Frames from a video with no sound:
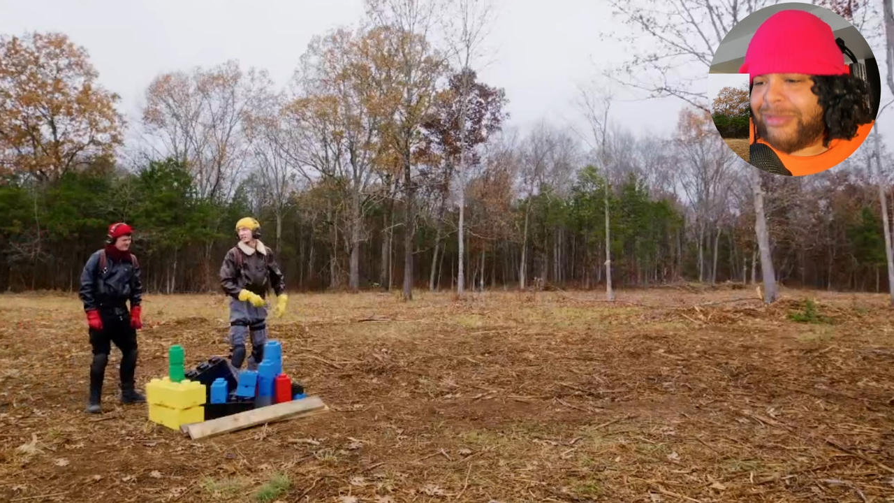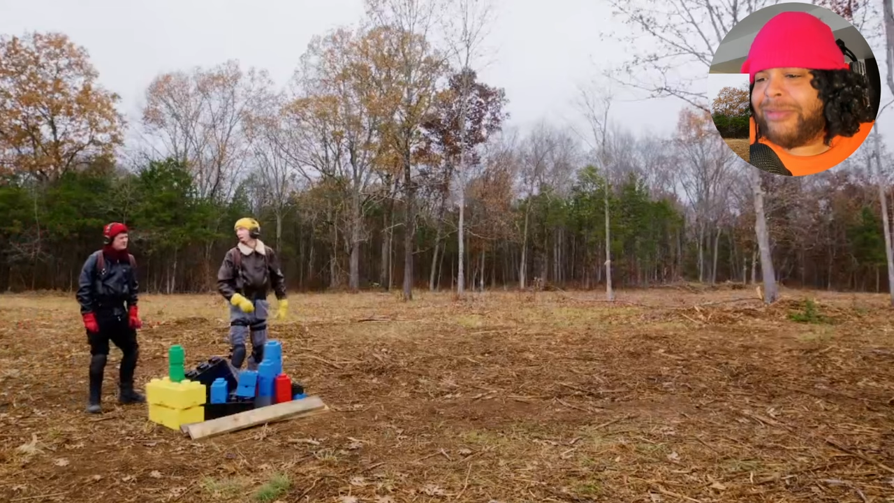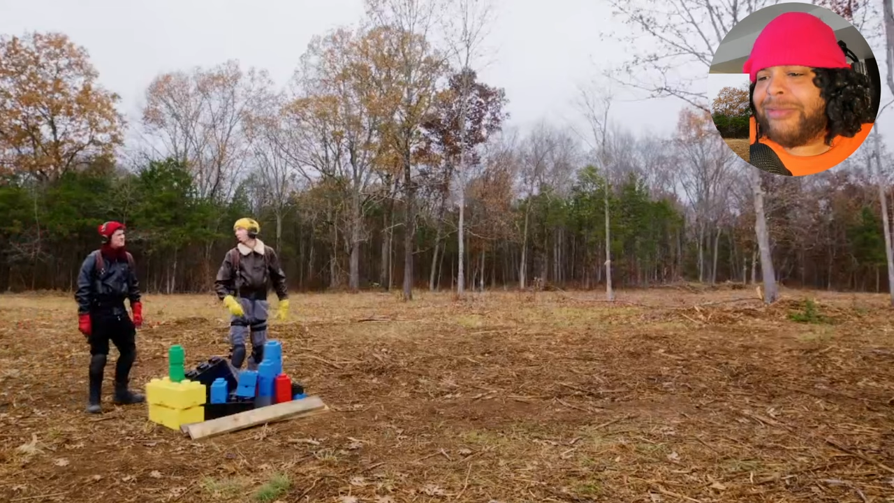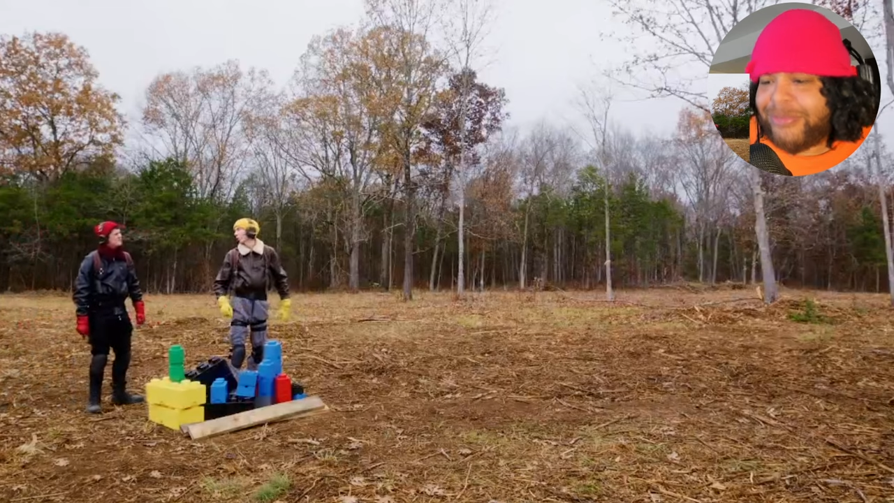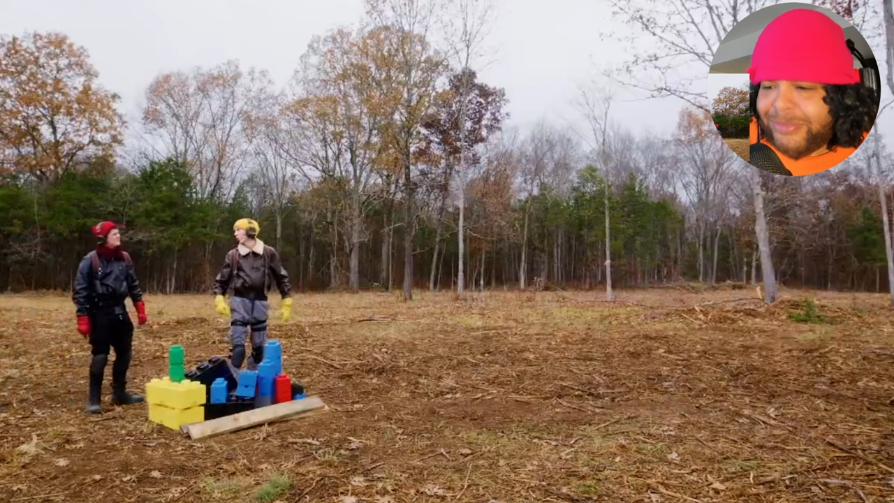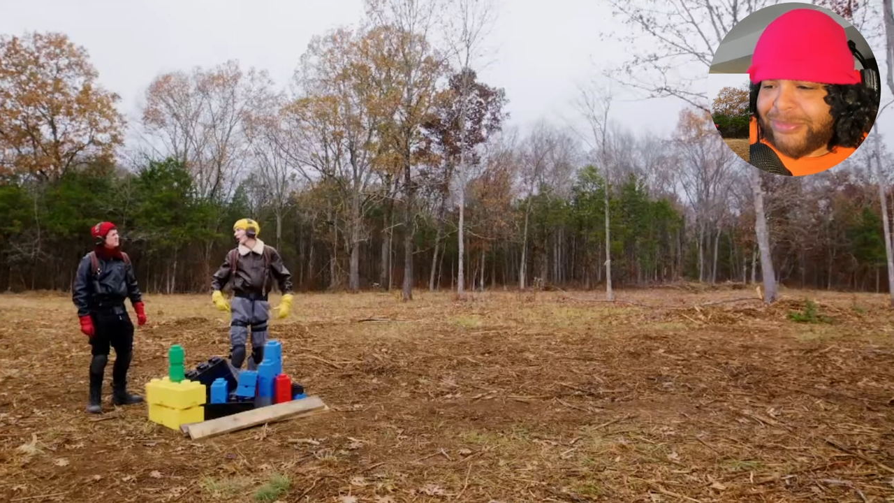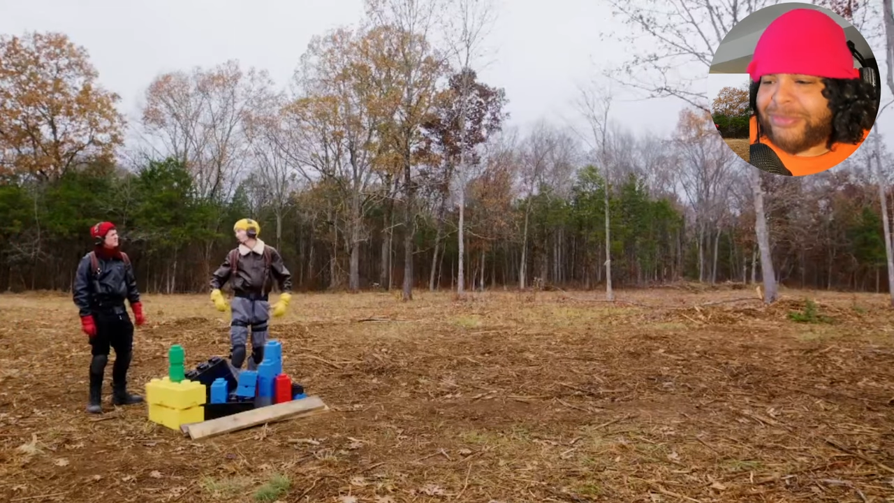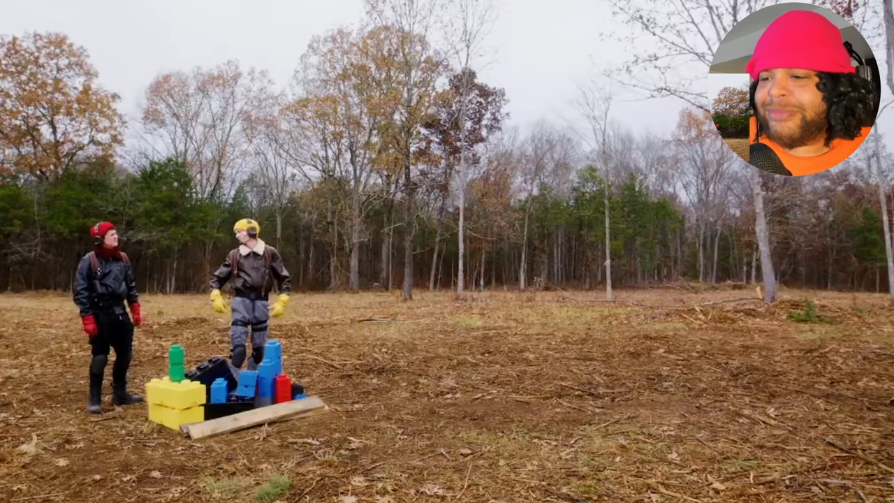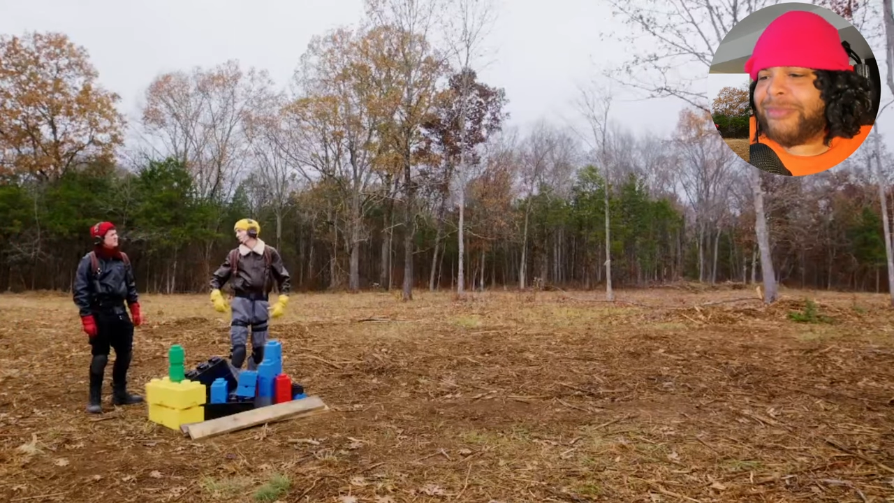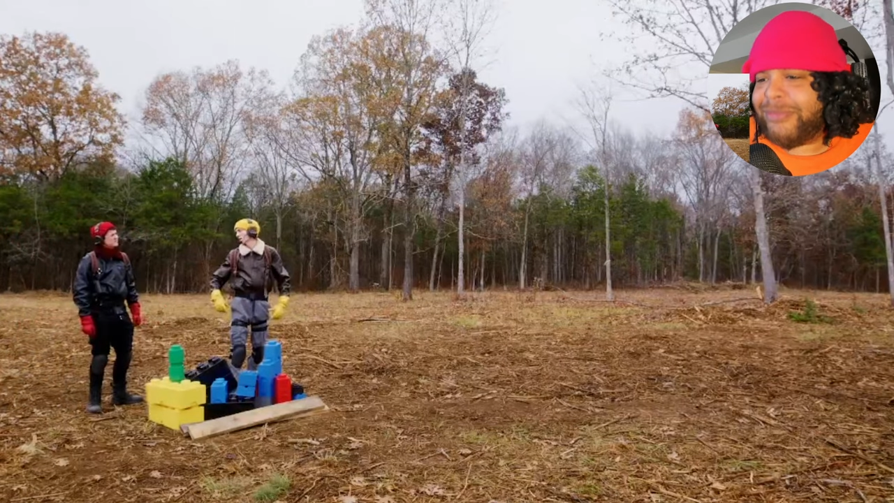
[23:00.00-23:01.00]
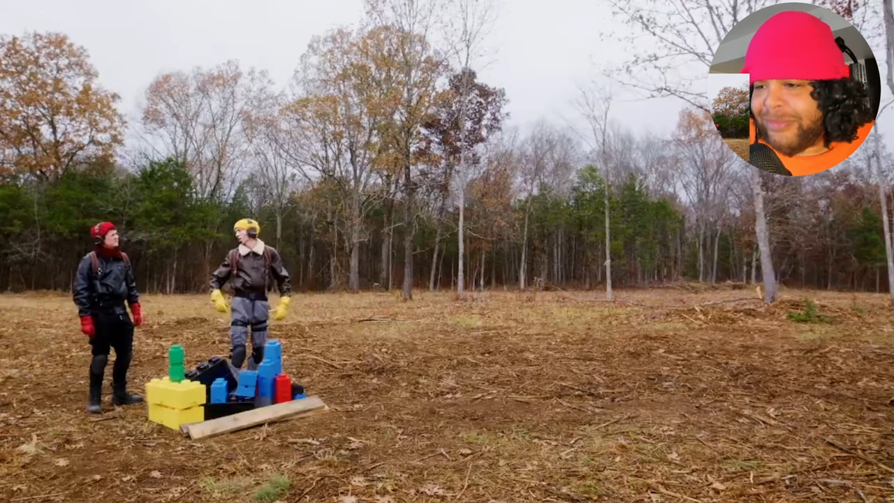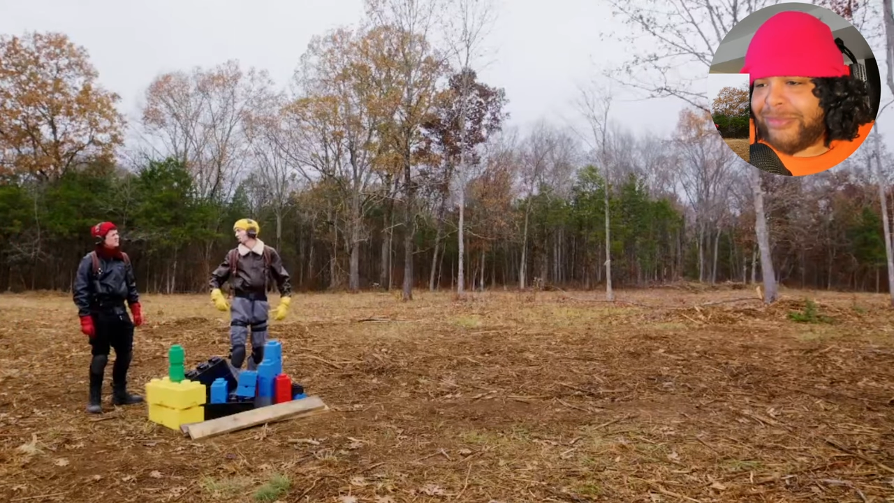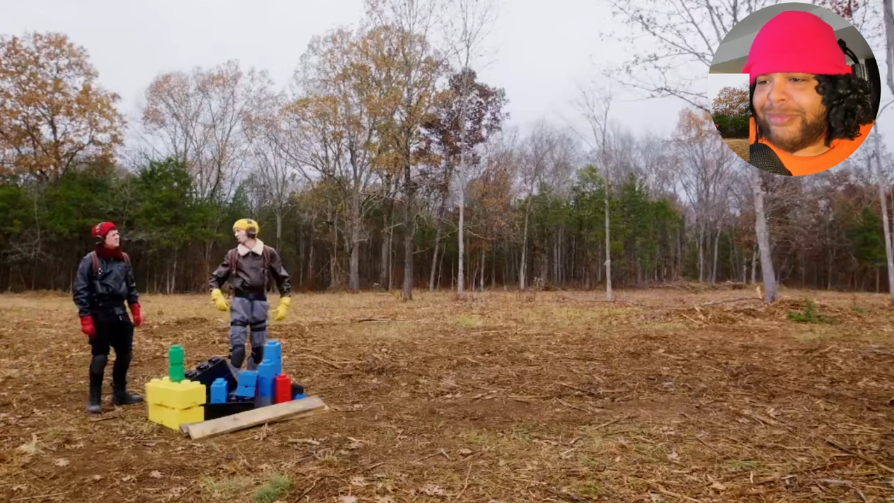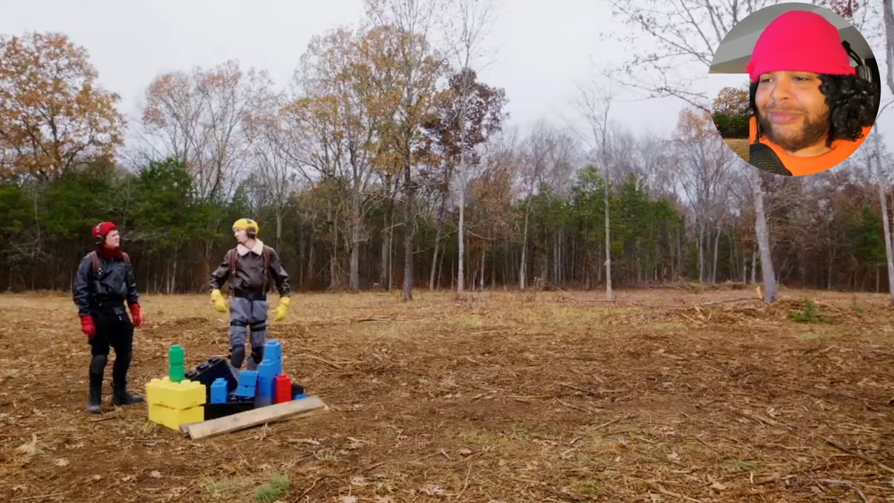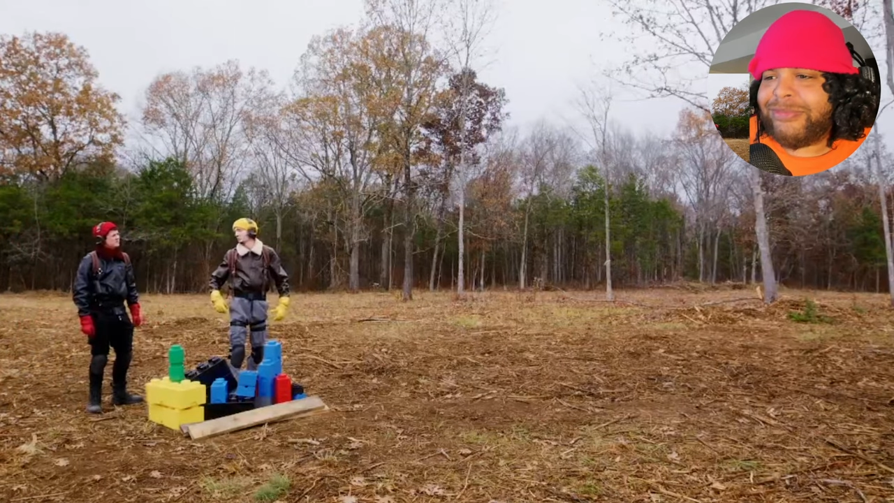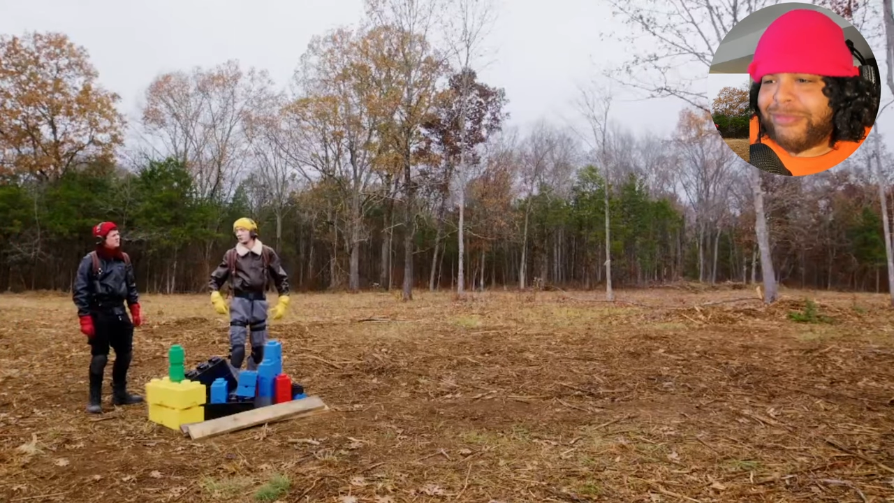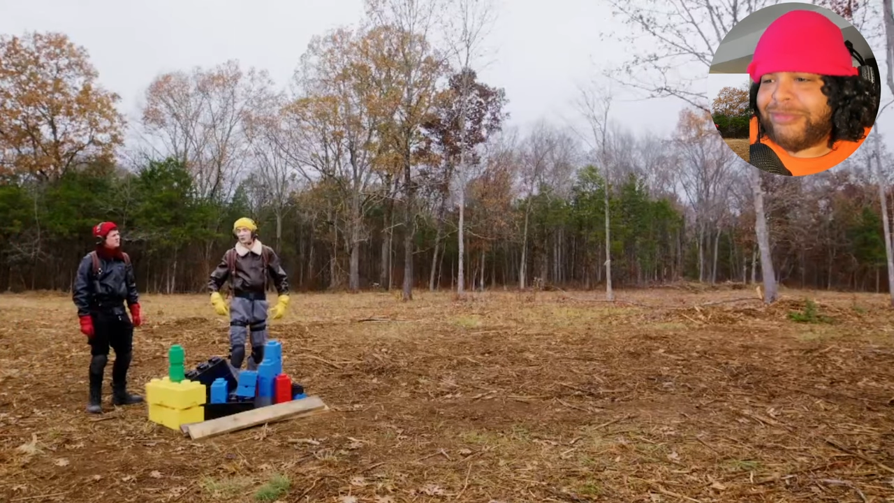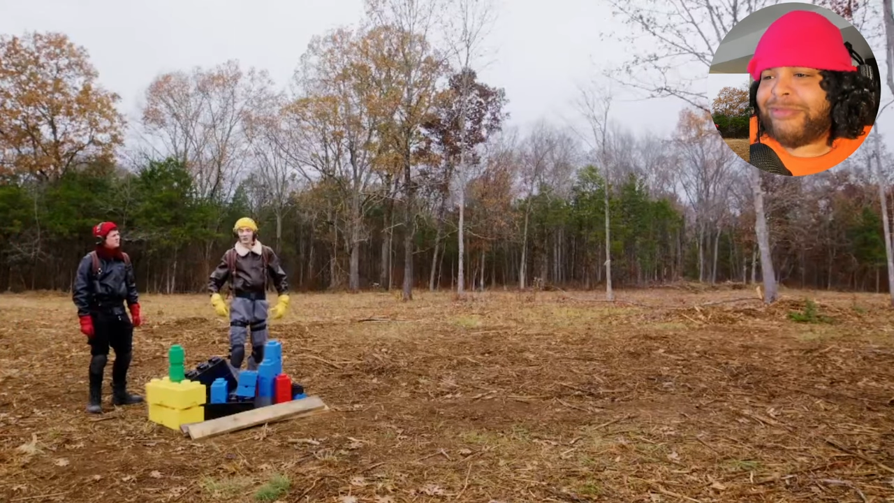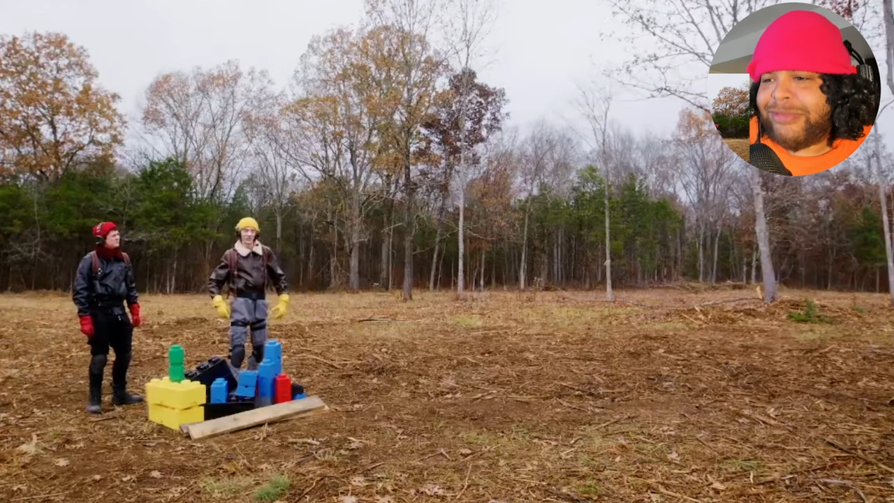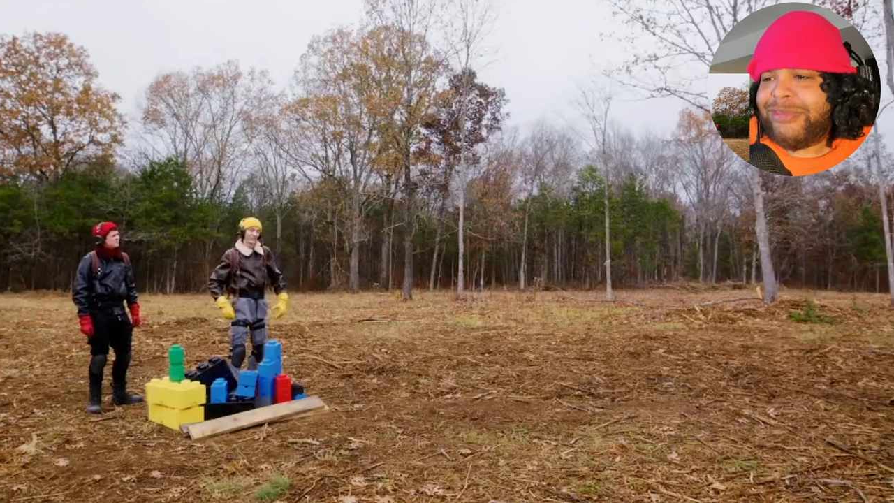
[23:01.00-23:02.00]
Time to watch a master
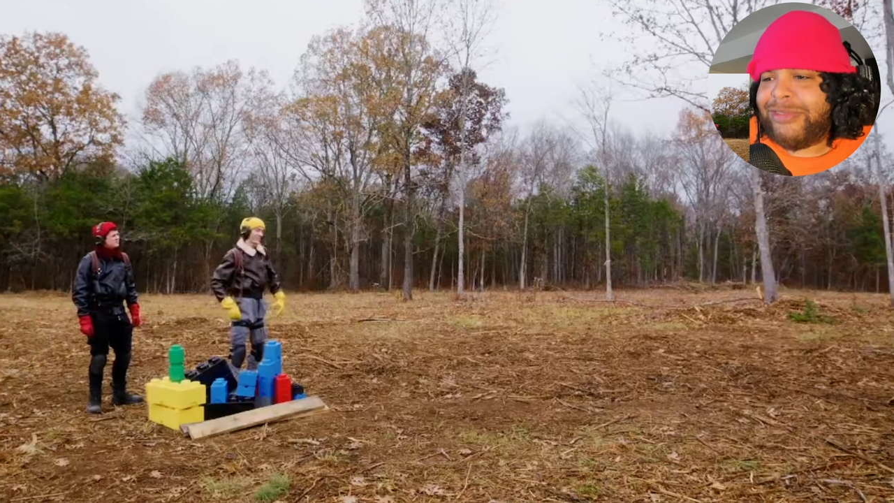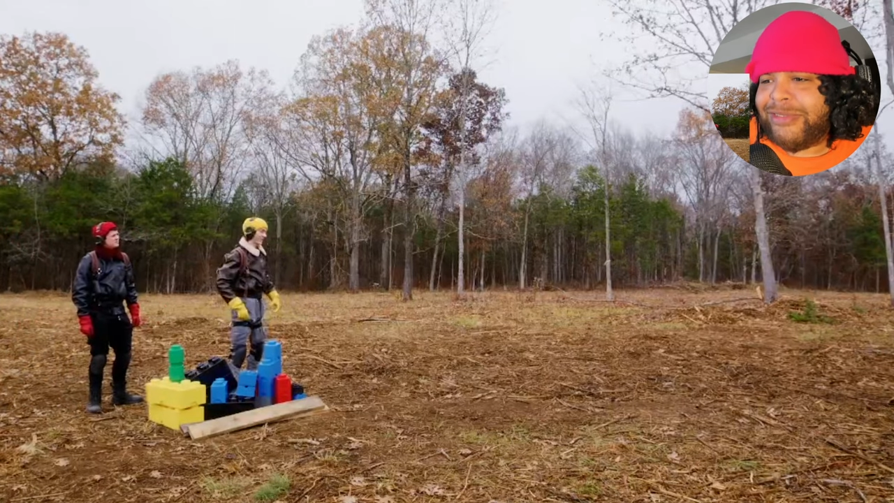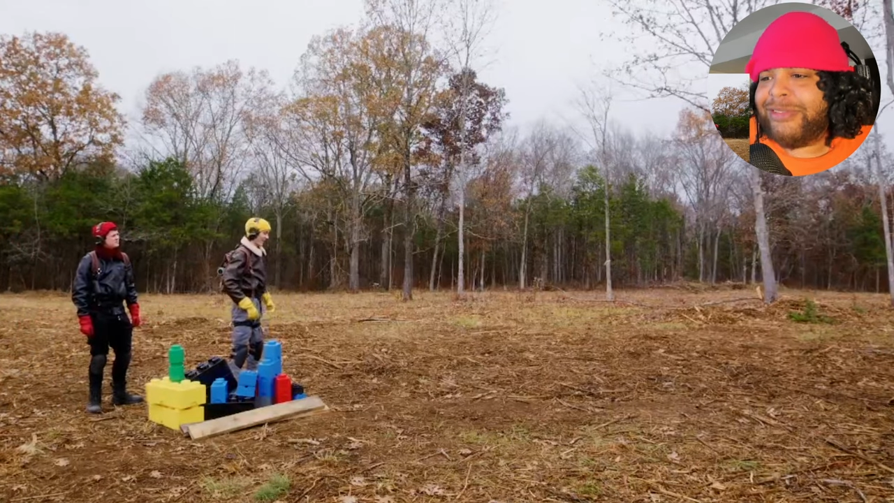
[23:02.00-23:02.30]
builder.